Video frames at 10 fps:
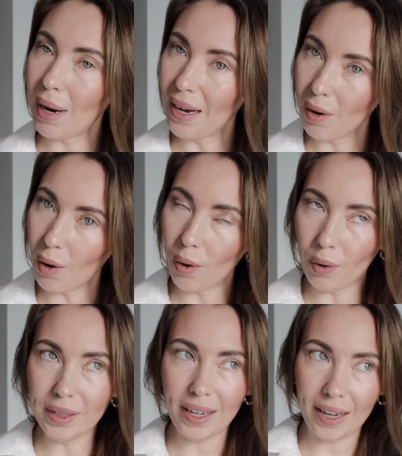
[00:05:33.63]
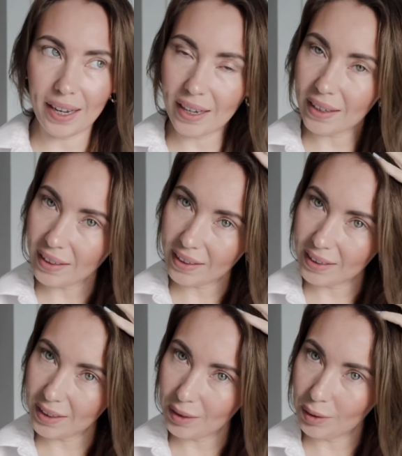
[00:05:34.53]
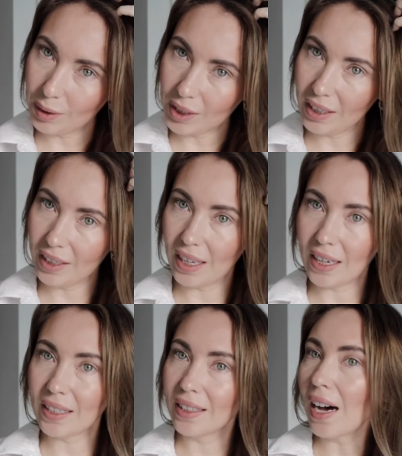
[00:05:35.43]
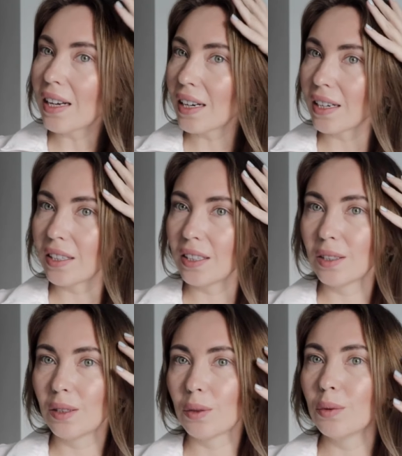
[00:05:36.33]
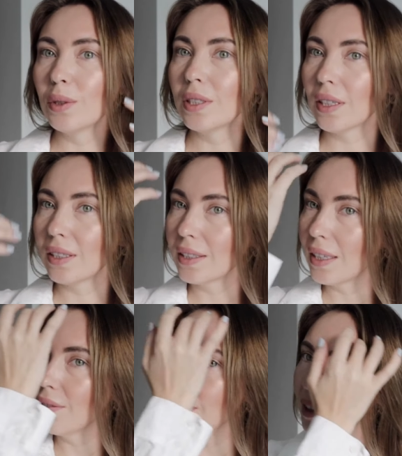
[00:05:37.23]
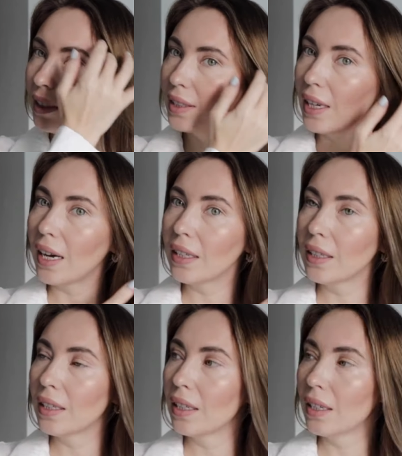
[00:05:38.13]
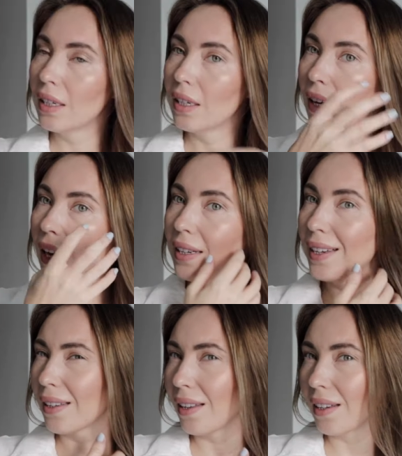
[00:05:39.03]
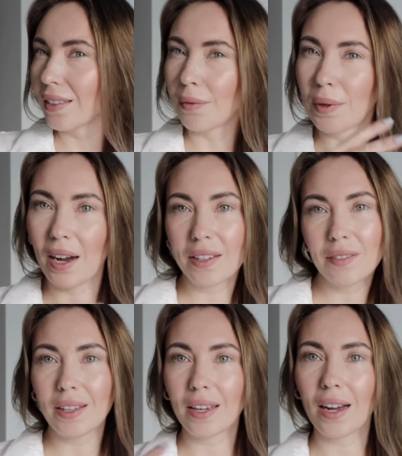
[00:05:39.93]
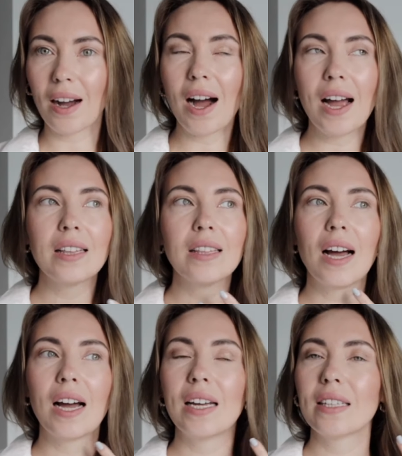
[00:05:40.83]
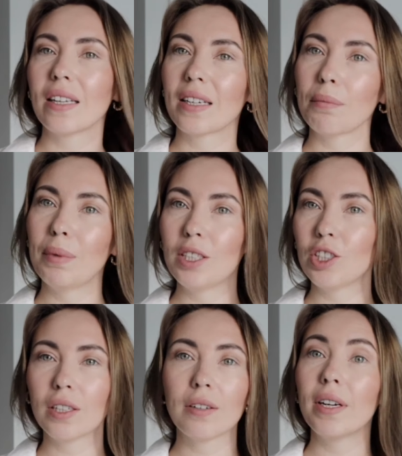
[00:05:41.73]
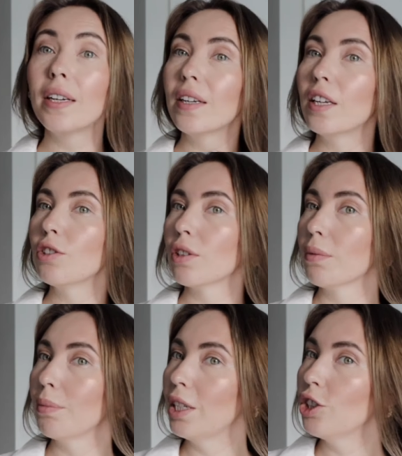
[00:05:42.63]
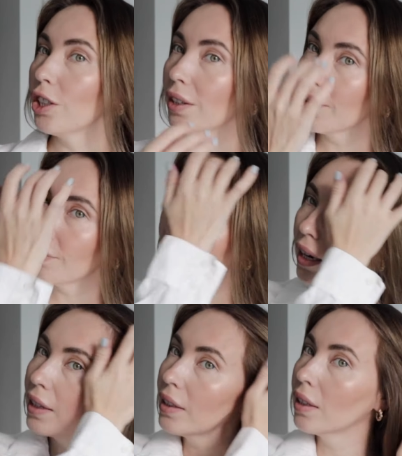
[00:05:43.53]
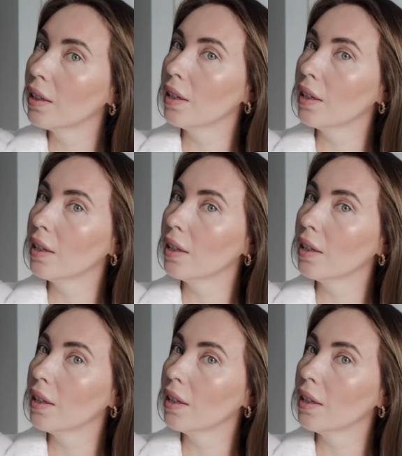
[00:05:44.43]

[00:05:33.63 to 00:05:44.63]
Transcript: My own hair, it's usually like a darker in the roots, and then with the sun I get like some kind of like a highlight, like a bleaching, a very natural bleaching effect.